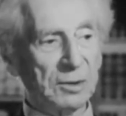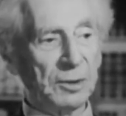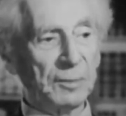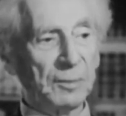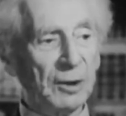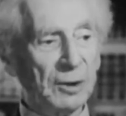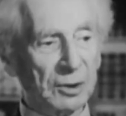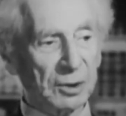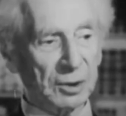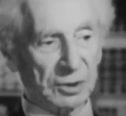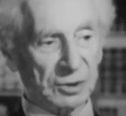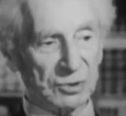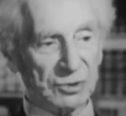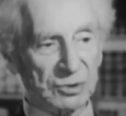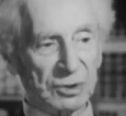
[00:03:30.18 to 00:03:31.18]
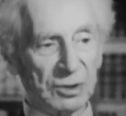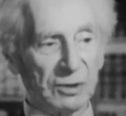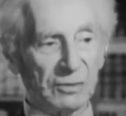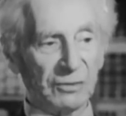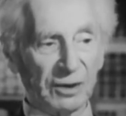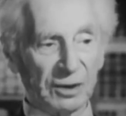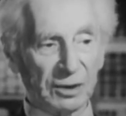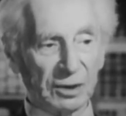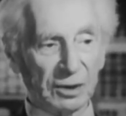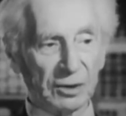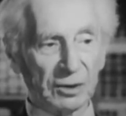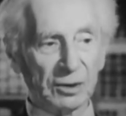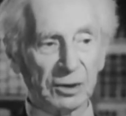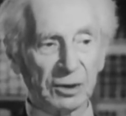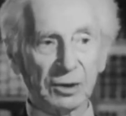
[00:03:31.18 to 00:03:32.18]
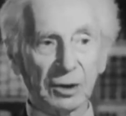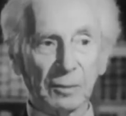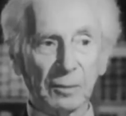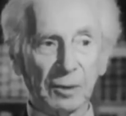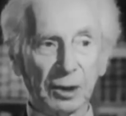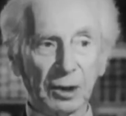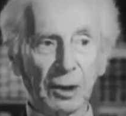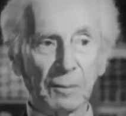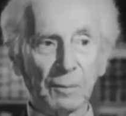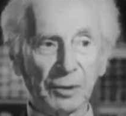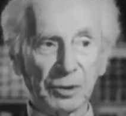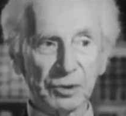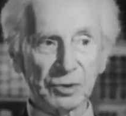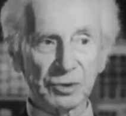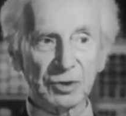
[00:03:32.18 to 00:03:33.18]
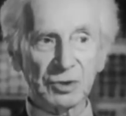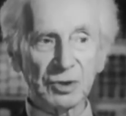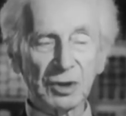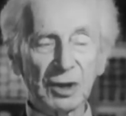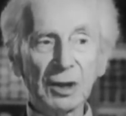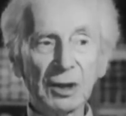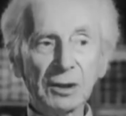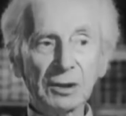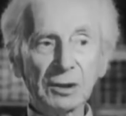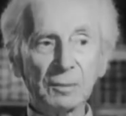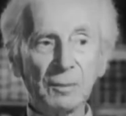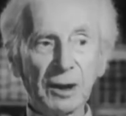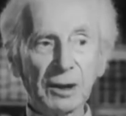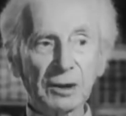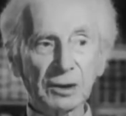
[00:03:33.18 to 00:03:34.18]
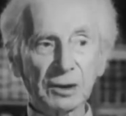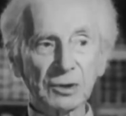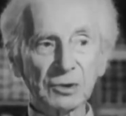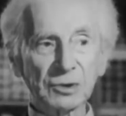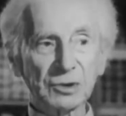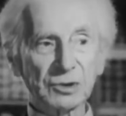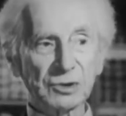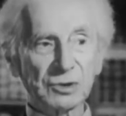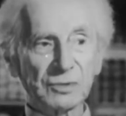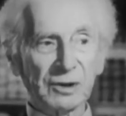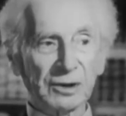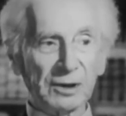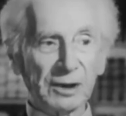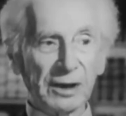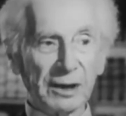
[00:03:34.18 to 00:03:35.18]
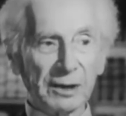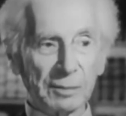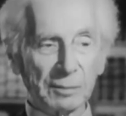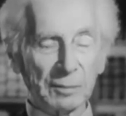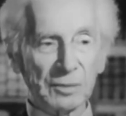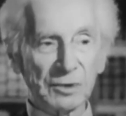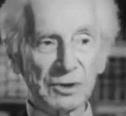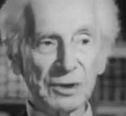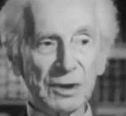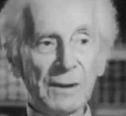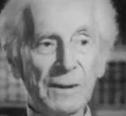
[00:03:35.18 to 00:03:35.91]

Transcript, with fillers: Democritus invented the atomic hypothesis that matter consists of little atoms.